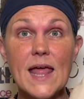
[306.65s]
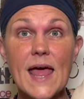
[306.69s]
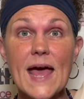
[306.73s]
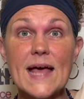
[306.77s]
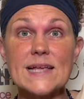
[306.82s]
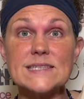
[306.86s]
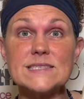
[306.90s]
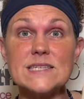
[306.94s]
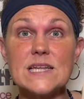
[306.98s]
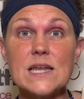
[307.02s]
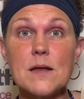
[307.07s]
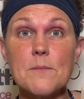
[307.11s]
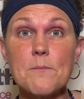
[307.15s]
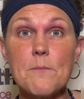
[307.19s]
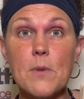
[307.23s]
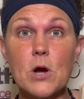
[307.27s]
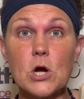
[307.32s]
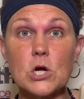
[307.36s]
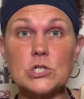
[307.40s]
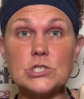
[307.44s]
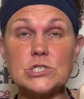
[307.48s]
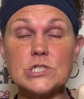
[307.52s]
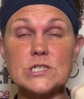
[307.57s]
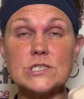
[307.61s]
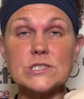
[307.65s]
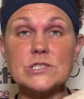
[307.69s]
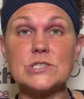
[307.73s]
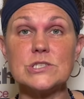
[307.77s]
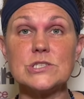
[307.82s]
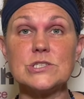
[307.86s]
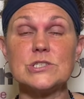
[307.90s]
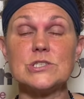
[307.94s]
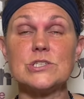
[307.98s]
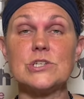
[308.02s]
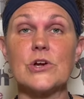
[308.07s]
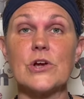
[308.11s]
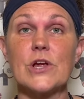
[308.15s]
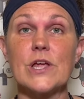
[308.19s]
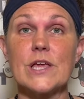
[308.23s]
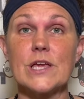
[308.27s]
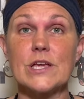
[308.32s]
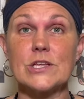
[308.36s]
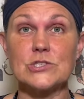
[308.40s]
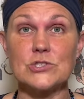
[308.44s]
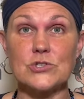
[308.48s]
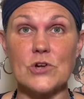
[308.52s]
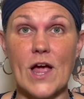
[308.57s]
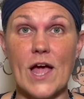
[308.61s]
as it emerges during
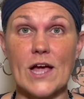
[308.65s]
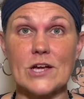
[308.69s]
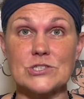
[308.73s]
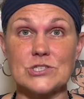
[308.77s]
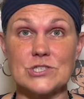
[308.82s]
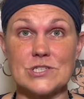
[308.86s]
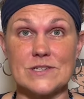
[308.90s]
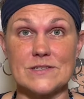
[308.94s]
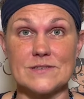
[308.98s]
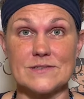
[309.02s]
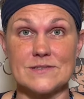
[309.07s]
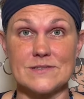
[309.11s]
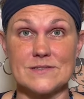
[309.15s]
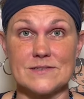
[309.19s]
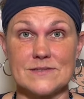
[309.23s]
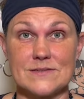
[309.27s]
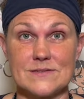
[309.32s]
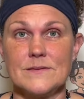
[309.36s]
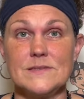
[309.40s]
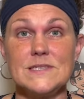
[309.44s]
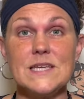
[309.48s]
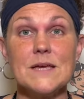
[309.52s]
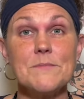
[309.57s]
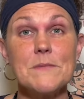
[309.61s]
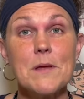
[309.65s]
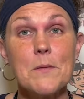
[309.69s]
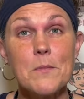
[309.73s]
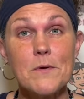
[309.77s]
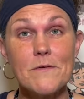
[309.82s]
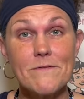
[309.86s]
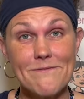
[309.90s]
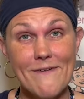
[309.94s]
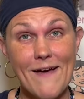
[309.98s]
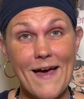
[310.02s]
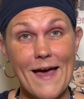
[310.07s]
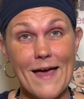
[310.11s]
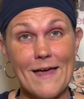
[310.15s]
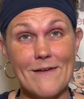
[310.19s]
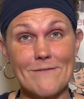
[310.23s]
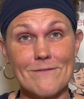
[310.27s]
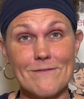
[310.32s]
contractions. Tip number 5,